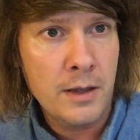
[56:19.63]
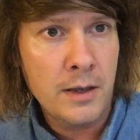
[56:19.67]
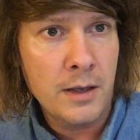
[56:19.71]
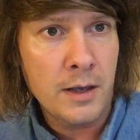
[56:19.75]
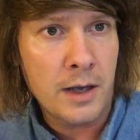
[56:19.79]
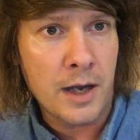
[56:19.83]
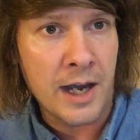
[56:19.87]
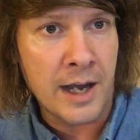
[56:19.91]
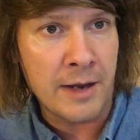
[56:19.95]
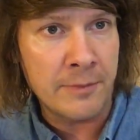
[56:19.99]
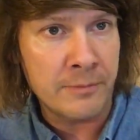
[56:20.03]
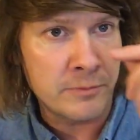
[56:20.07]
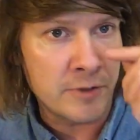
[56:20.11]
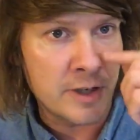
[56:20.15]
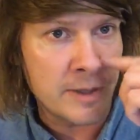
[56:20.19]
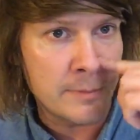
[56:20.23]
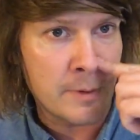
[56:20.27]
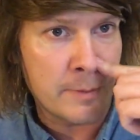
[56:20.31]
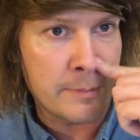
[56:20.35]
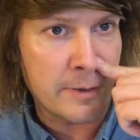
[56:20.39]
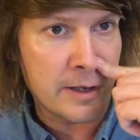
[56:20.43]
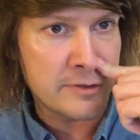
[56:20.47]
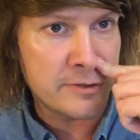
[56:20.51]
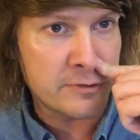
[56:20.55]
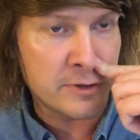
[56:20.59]
I haven't read My
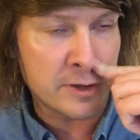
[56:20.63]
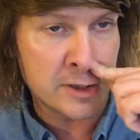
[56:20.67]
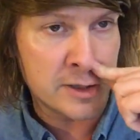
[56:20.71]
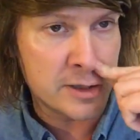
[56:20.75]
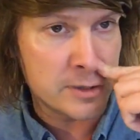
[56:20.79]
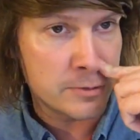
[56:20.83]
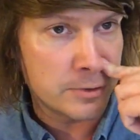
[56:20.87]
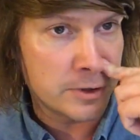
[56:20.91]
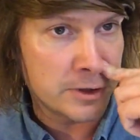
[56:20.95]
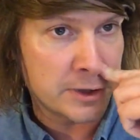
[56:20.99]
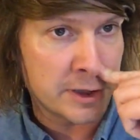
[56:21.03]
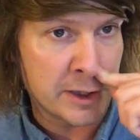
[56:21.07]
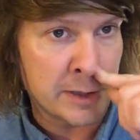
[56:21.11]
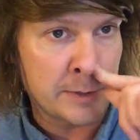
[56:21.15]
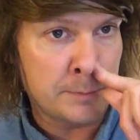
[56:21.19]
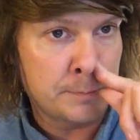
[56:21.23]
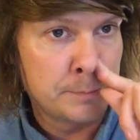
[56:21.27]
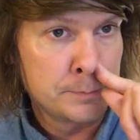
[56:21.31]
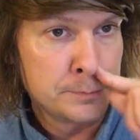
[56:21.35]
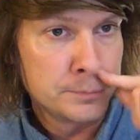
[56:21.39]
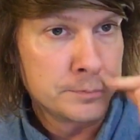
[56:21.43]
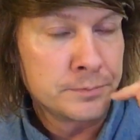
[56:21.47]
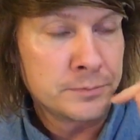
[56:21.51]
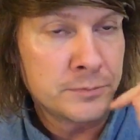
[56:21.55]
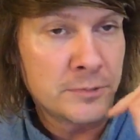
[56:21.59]
Best Friend is a Wookiee.
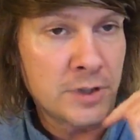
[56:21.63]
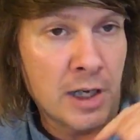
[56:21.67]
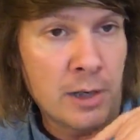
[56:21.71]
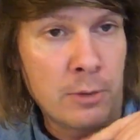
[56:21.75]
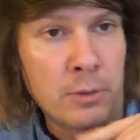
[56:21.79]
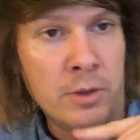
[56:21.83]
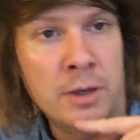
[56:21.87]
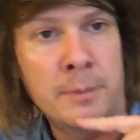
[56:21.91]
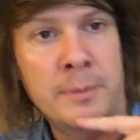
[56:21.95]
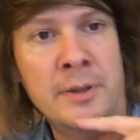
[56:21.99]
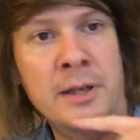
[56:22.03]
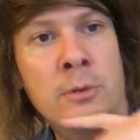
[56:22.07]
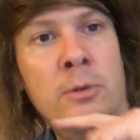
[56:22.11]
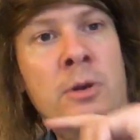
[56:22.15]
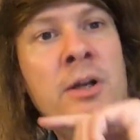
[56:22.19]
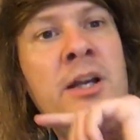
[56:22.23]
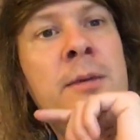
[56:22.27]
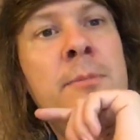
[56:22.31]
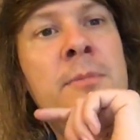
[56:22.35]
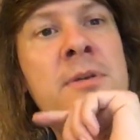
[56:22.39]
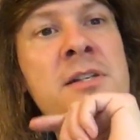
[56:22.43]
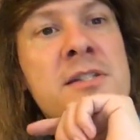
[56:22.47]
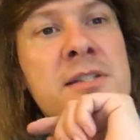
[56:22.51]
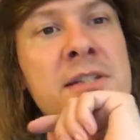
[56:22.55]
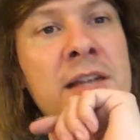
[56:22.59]
I want to be a Wookiee
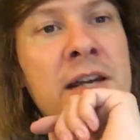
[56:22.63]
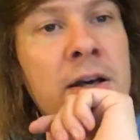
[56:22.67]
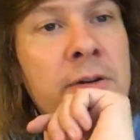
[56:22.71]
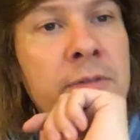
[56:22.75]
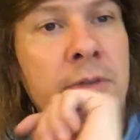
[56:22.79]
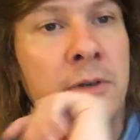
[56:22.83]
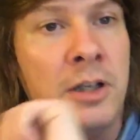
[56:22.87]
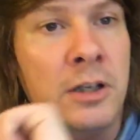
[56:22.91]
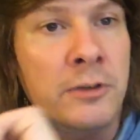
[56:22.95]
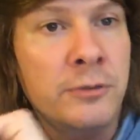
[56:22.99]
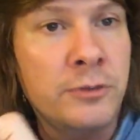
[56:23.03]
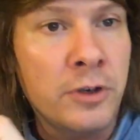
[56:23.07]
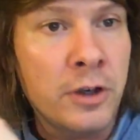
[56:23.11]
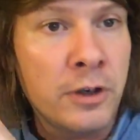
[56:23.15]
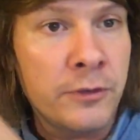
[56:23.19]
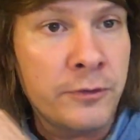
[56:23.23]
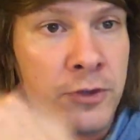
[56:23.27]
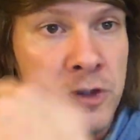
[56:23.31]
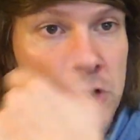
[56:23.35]
myself. I'm going to throw a few